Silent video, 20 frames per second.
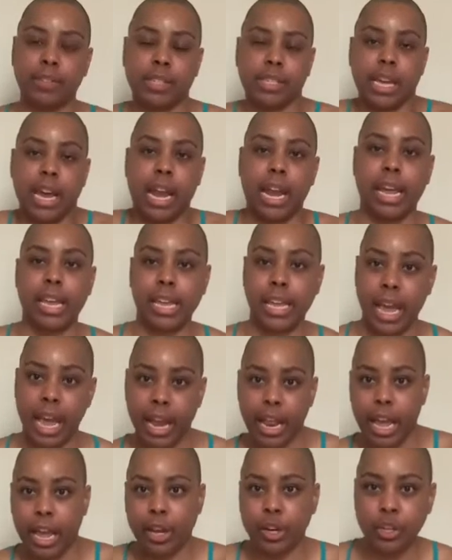to kind of get
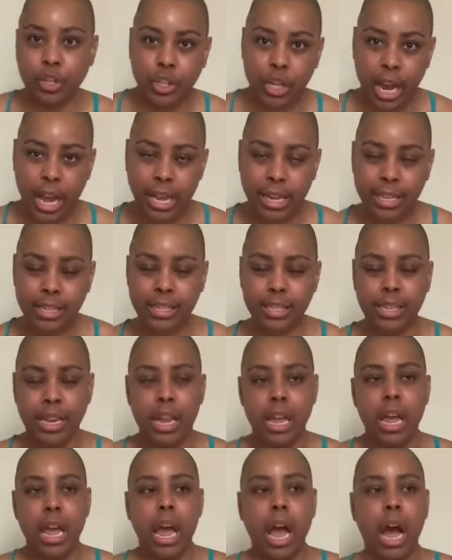energized,
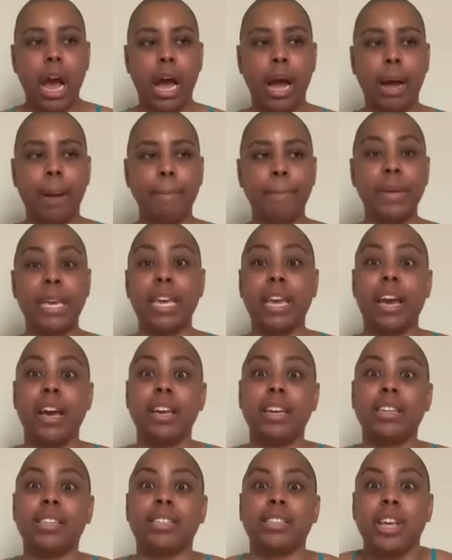
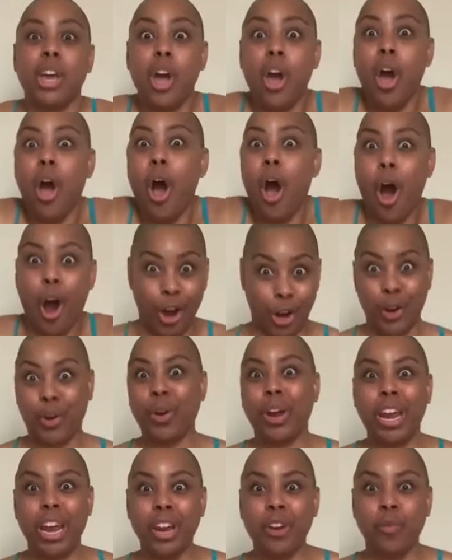because our
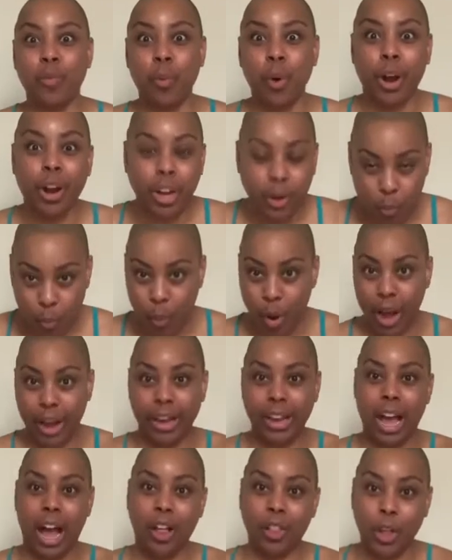creative work, one,
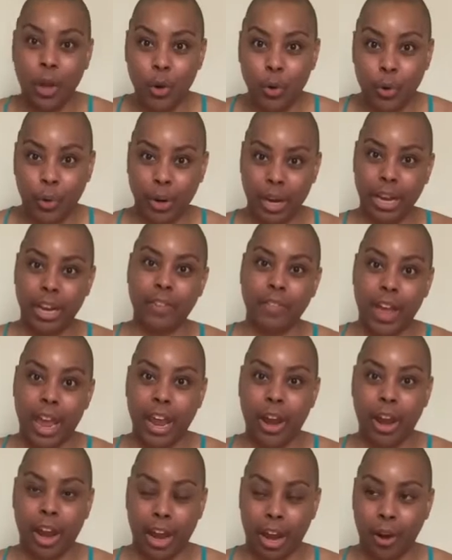hello, creative
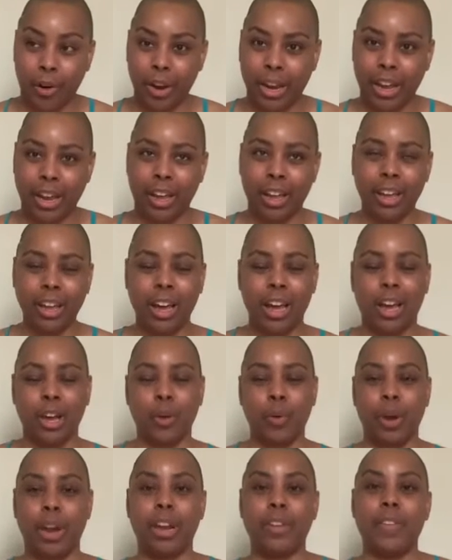area,
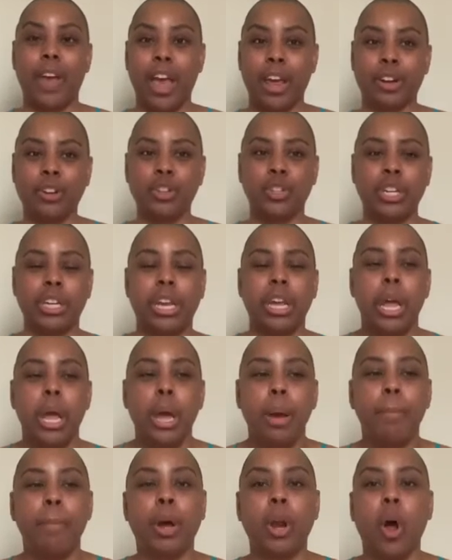creative energy,
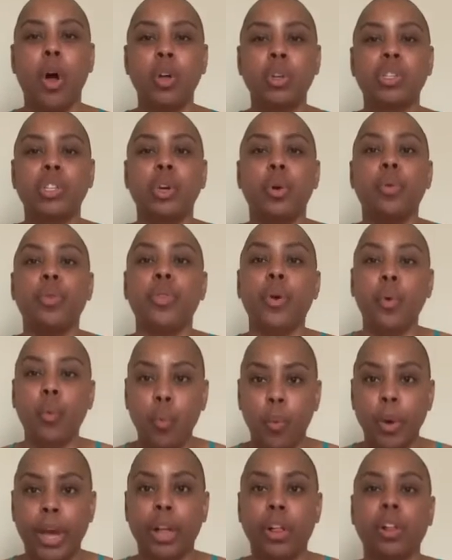but also the
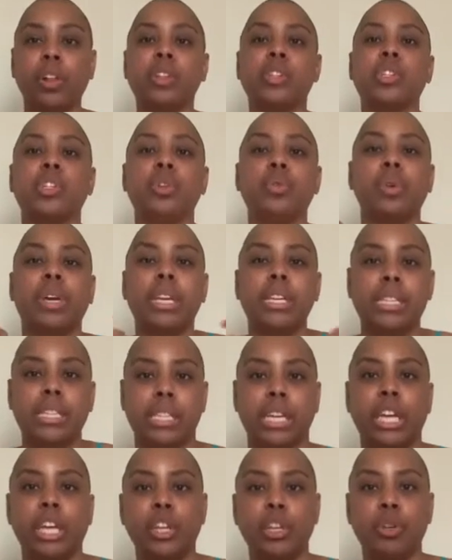will to
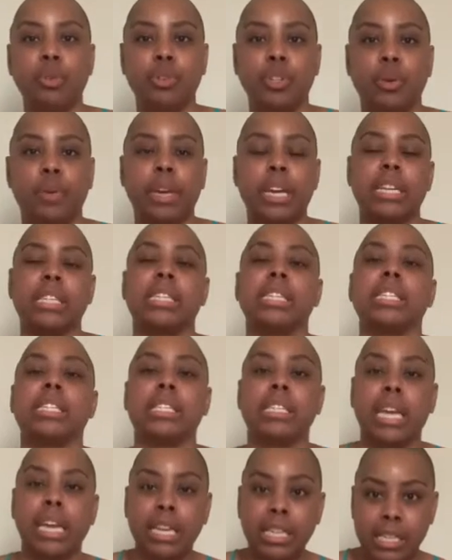continue doing it, to
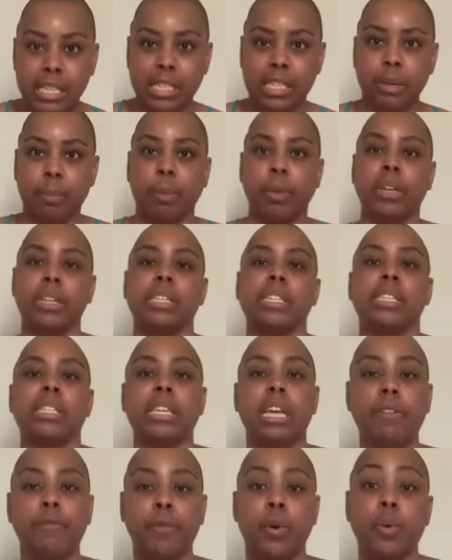stay disciplined, to
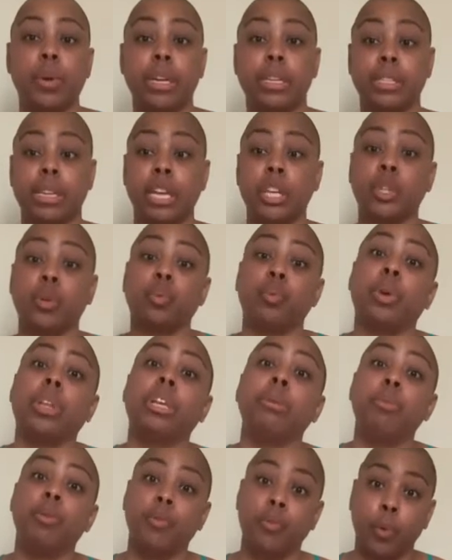stay focused, and to really
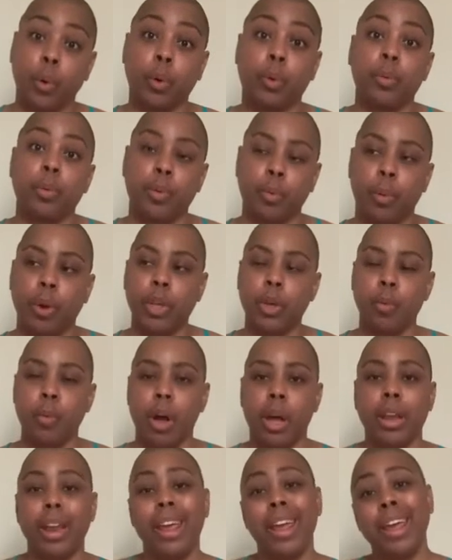move forward with what you want.
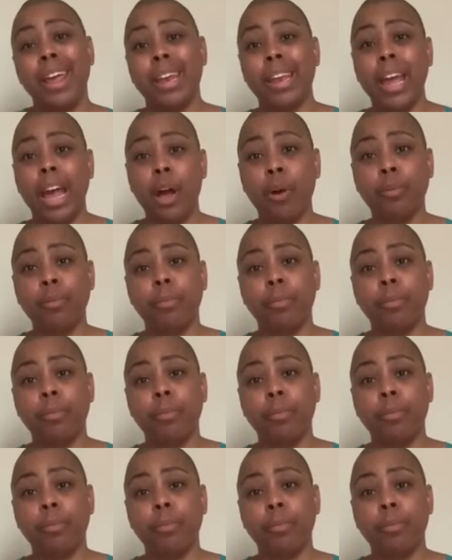Now,